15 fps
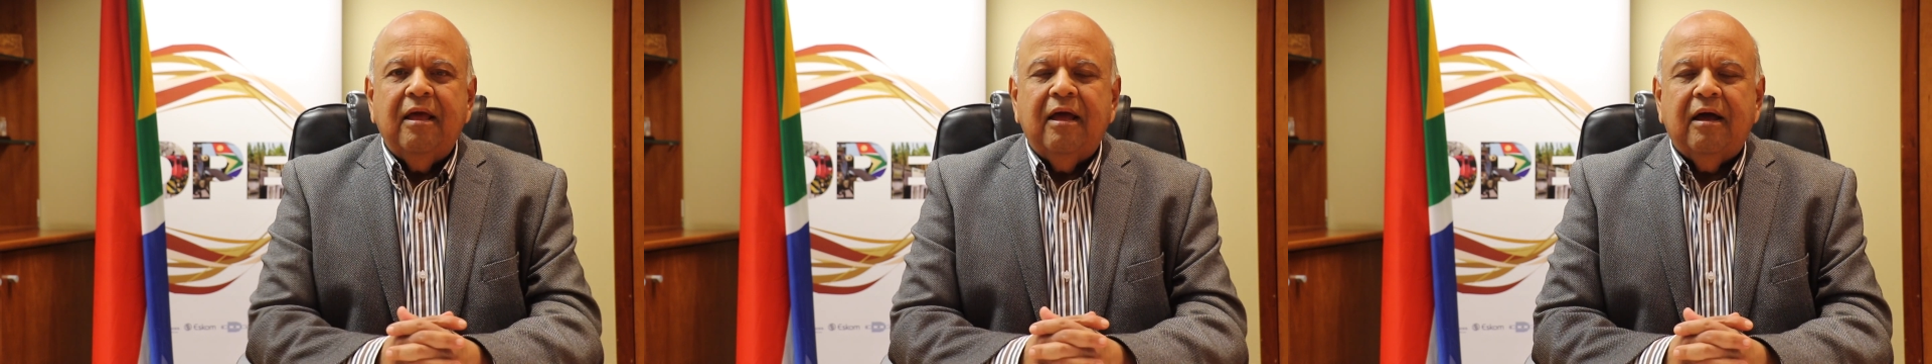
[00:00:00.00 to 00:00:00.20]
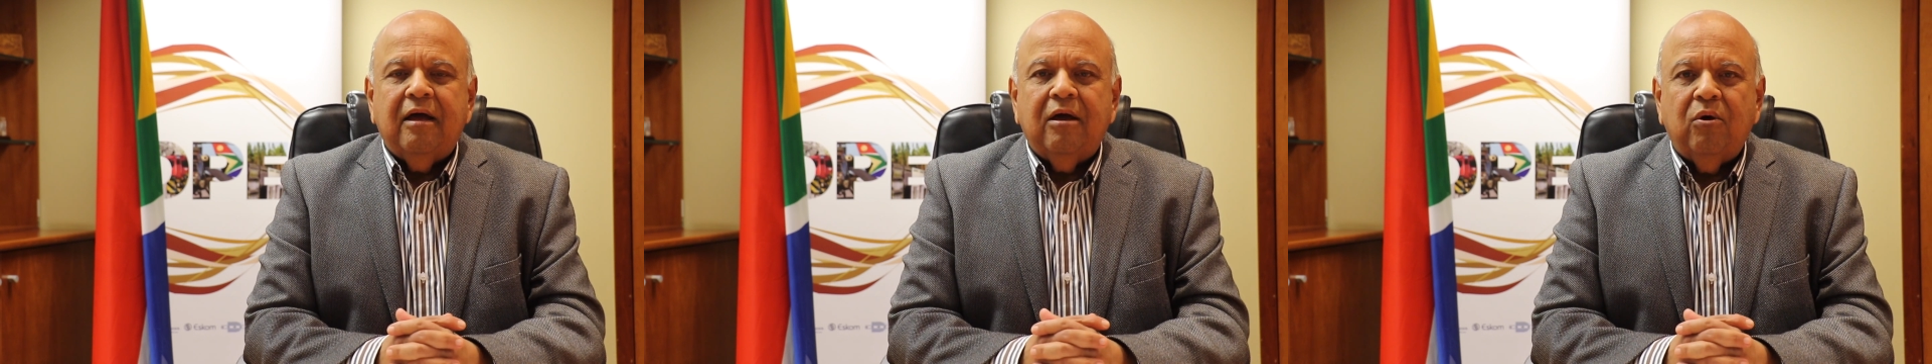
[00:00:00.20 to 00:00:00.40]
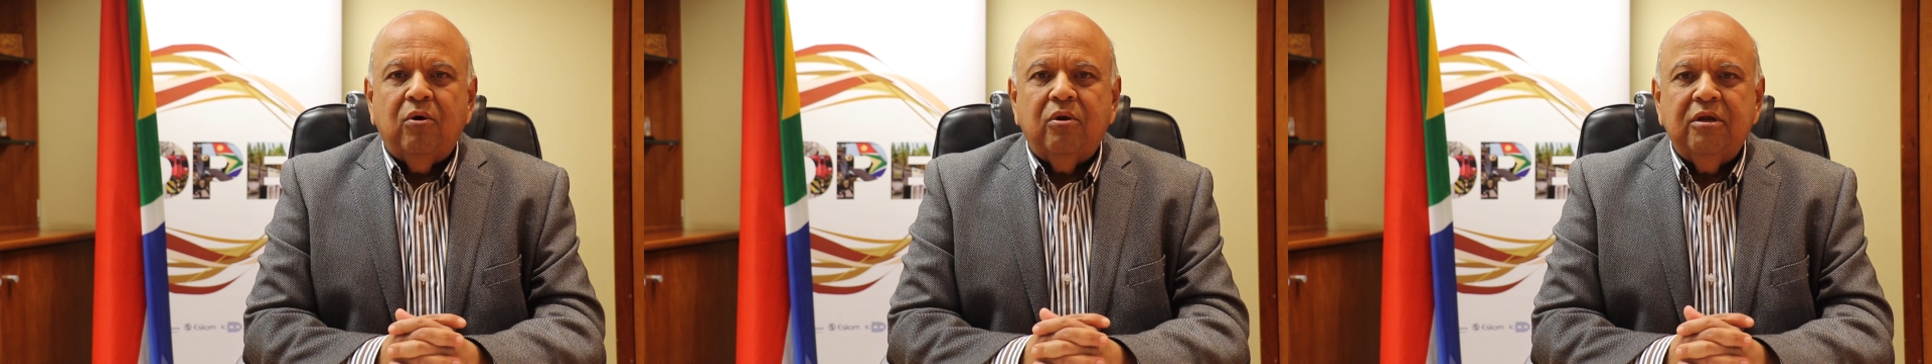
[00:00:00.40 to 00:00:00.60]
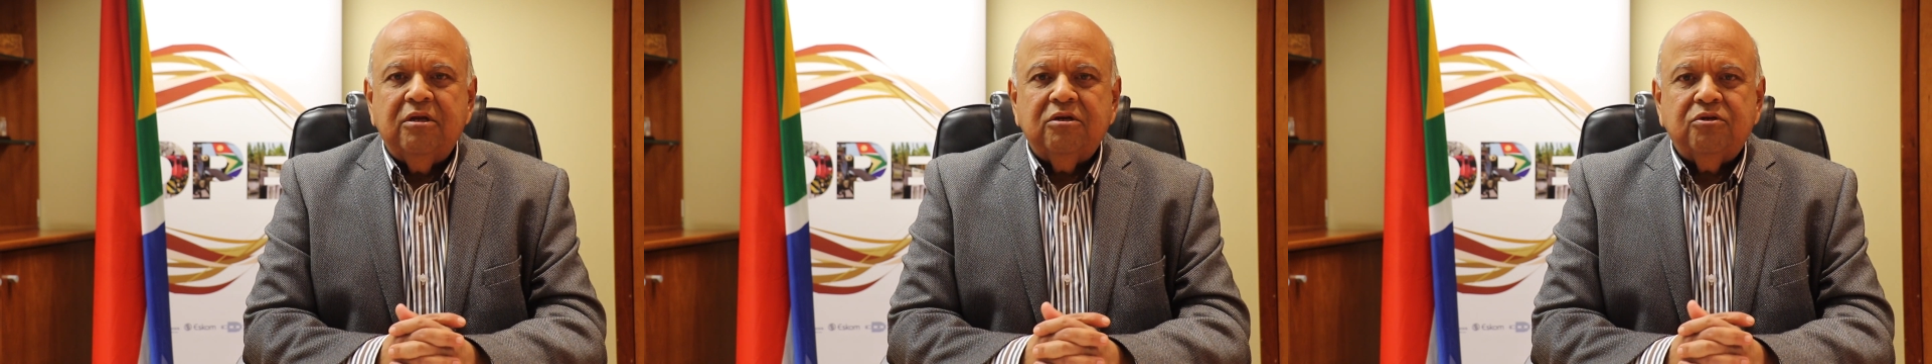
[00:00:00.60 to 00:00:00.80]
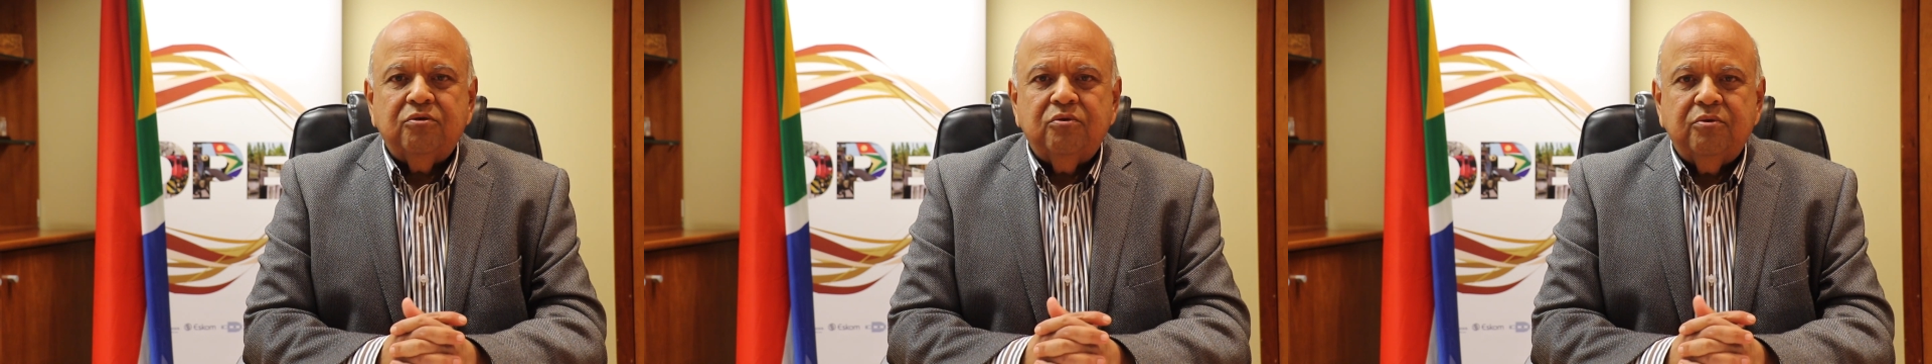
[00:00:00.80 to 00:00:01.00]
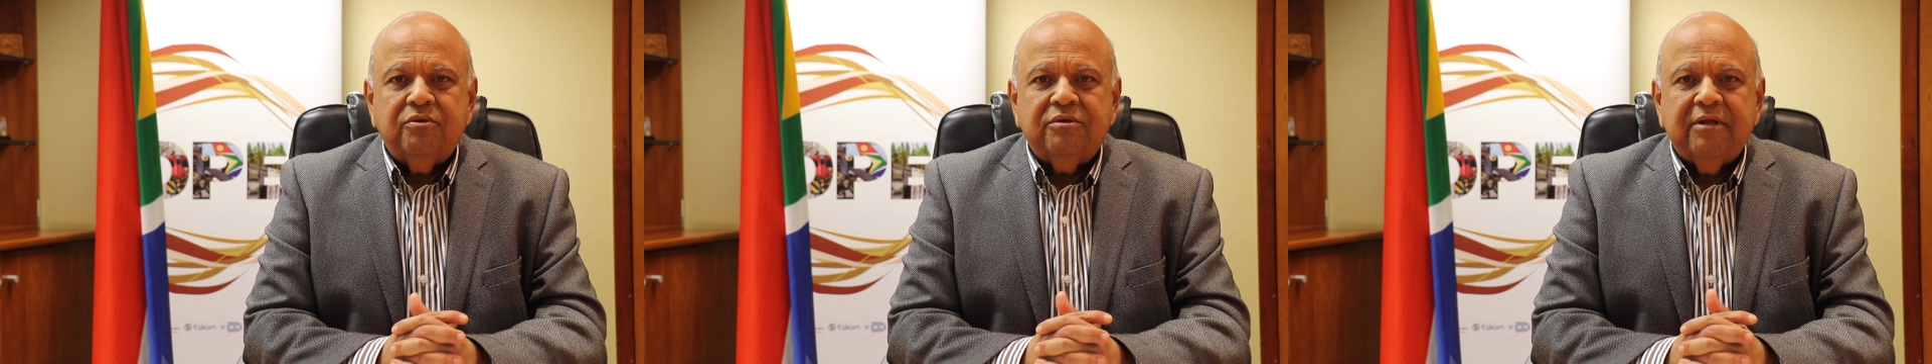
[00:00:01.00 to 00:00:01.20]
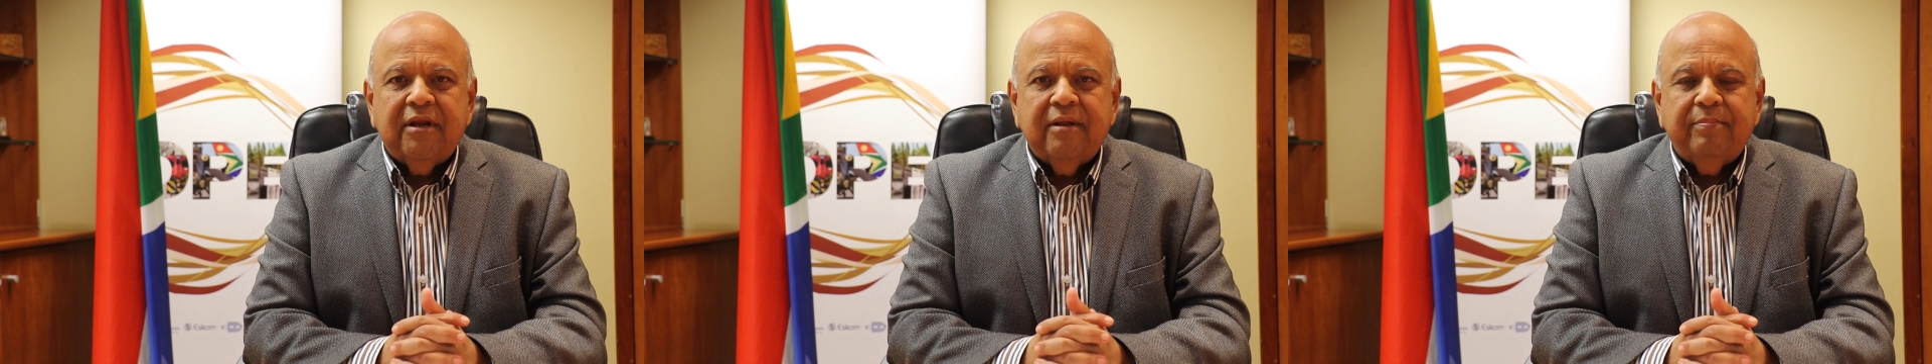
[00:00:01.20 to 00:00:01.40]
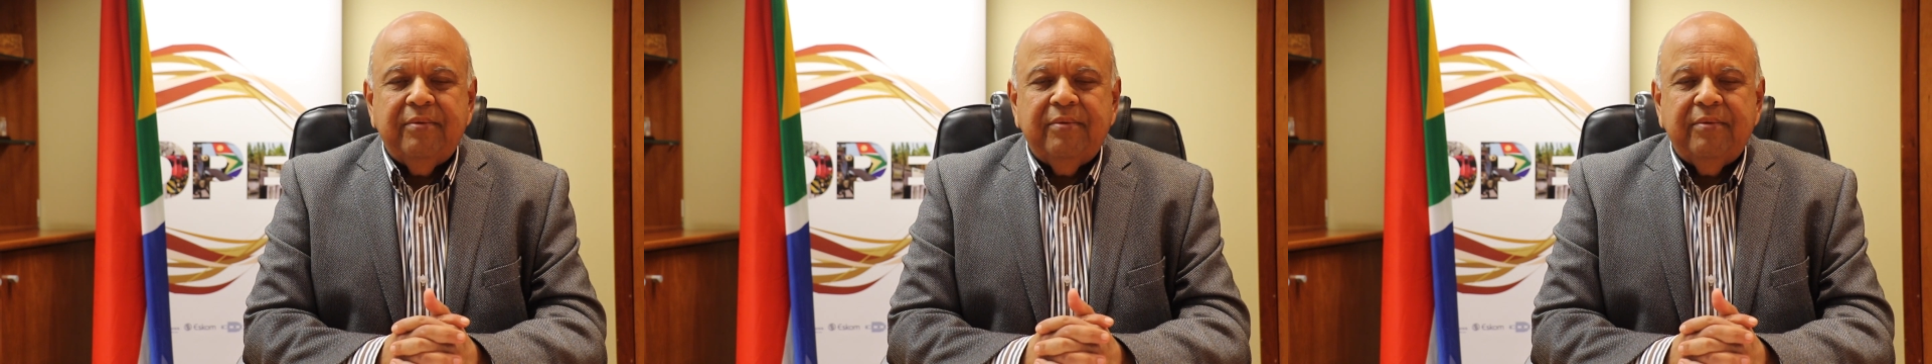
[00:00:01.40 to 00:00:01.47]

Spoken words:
are all issues that are